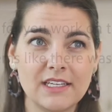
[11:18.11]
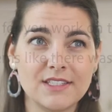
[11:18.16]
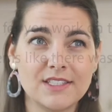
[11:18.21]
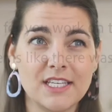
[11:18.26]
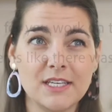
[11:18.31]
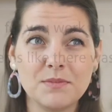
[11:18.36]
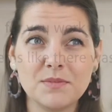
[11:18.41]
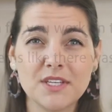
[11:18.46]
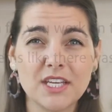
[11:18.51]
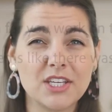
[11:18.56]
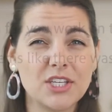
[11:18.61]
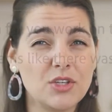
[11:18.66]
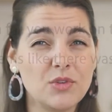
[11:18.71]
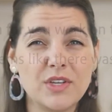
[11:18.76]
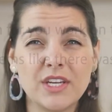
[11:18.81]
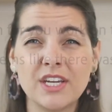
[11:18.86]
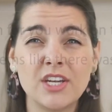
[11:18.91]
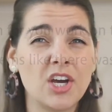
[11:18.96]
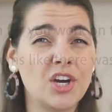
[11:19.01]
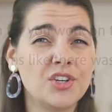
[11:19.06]
It seems like you
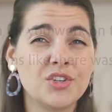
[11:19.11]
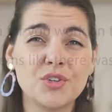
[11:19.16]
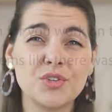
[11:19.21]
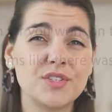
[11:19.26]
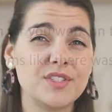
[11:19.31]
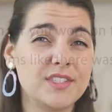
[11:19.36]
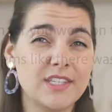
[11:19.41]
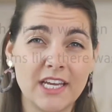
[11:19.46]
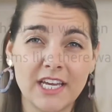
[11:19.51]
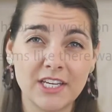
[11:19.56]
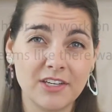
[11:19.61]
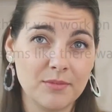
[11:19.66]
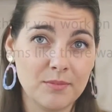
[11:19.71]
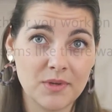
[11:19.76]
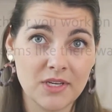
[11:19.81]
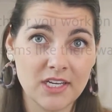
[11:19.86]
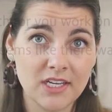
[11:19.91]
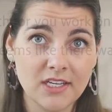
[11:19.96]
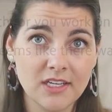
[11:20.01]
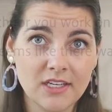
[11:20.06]
didn't understand
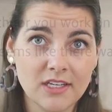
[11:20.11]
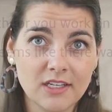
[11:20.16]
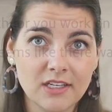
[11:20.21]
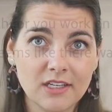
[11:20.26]
me.